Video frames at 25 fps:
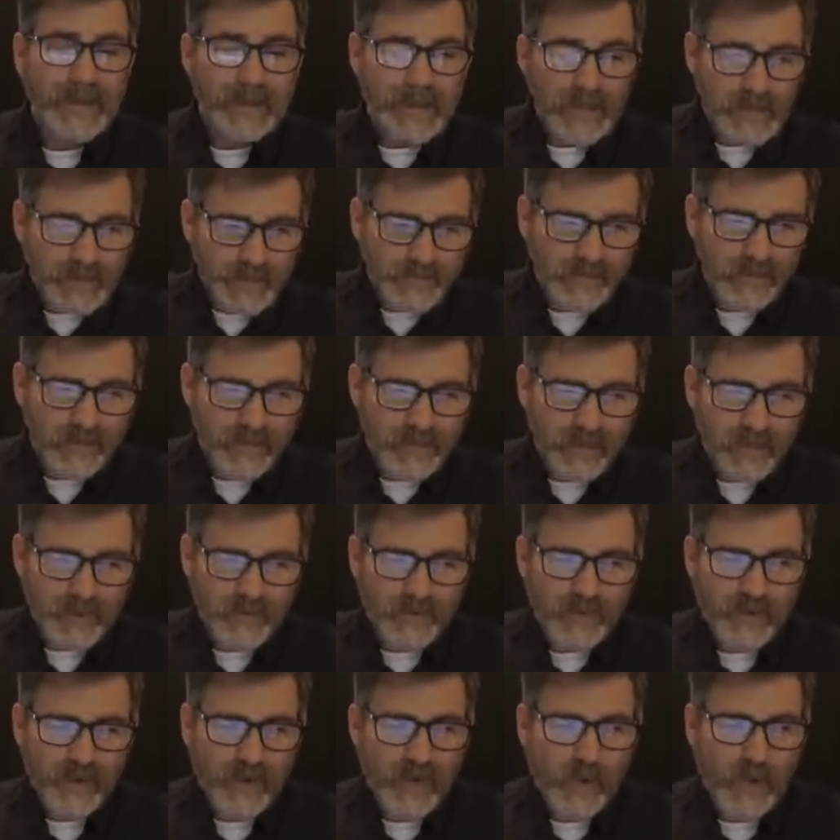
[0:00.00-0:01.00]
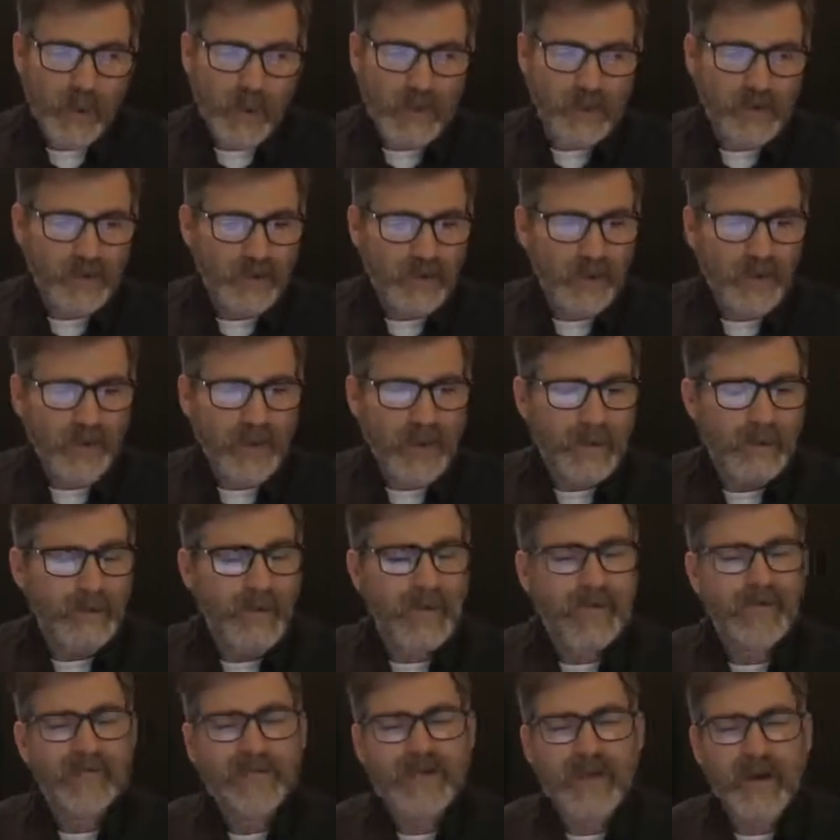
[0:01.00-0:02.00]
It is a real Sukhoi. You know that
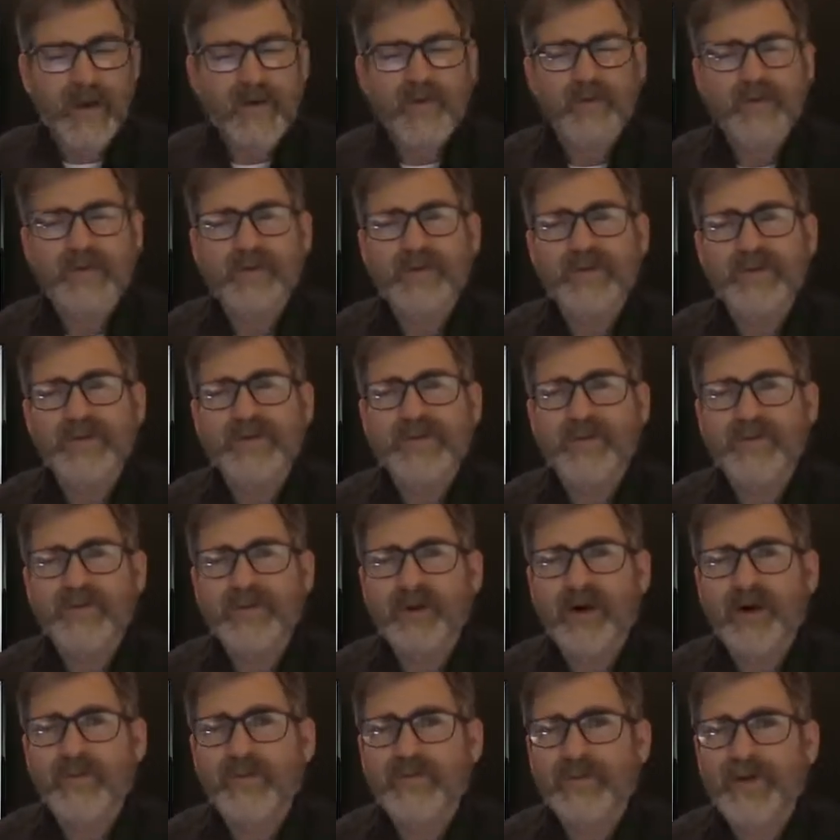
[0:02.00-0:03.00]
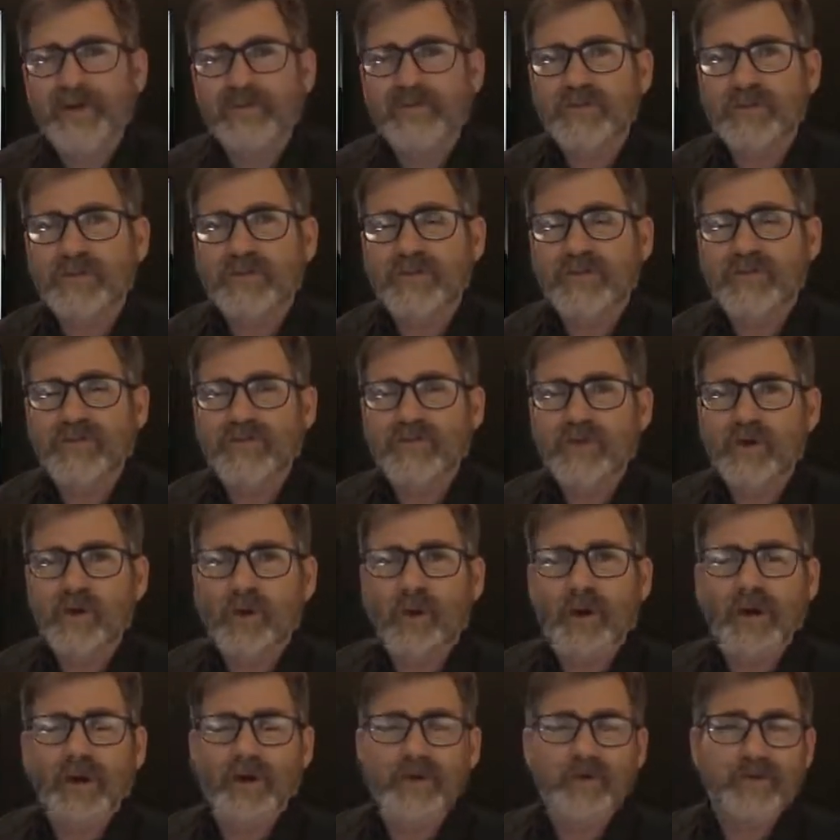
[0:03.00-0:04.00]
by the tail fins, because the tail fins on the
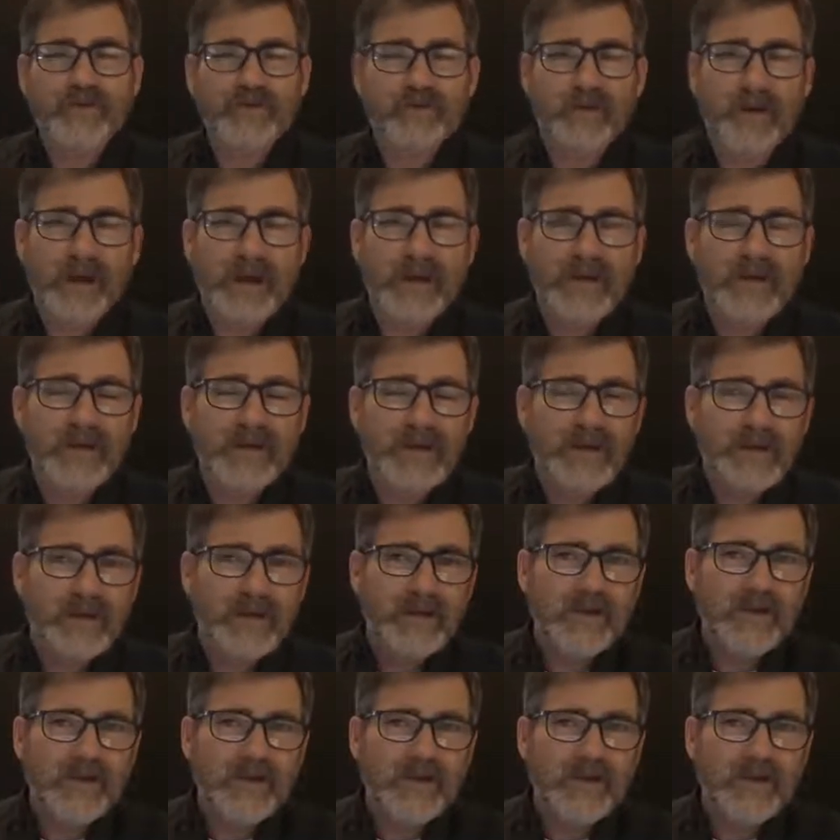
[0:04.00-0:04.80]
Sukhoi are straight,